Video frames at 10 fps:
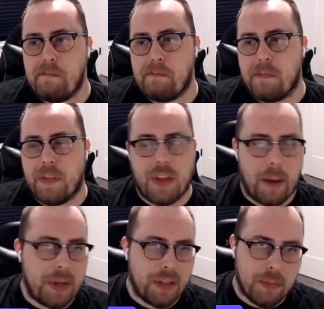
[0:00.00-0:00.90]
The
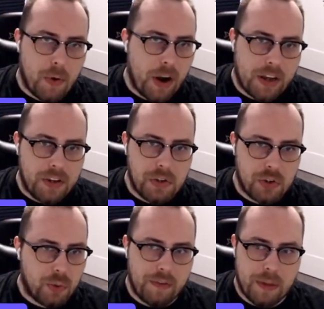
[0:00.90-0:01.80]
more I can use Swift, the
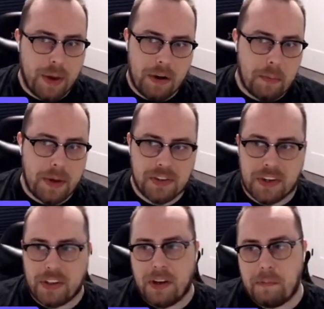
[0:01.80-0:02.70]
better, basically,
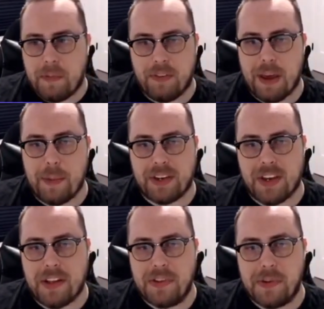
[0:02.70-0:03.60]
if that makes sense.